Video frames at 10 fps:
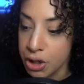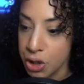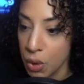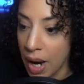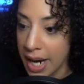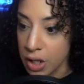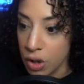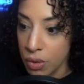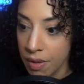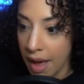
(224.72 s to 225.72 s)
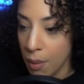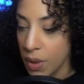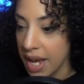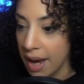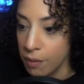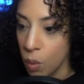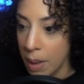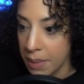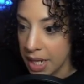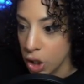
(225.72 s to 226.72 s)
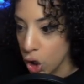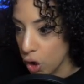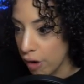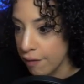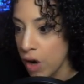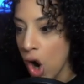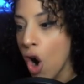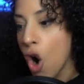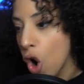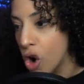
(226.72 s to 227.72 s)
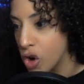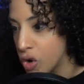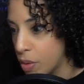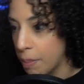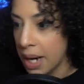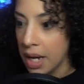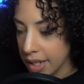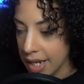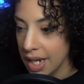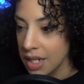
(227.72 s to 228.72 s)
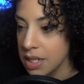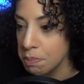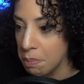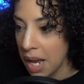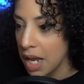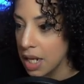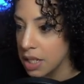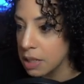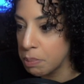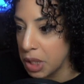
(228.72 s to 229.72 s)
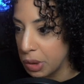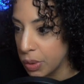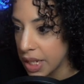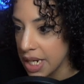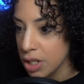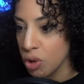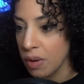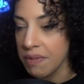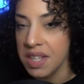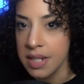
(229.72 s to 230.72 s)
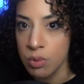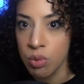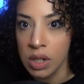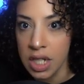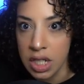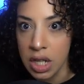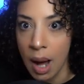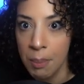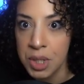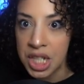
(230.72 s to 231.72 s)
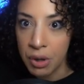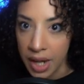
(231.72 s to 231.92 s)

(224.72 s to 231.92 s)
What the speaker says: So I know that we have women, curve, home, kids, men's, beauty, sort of these really top tier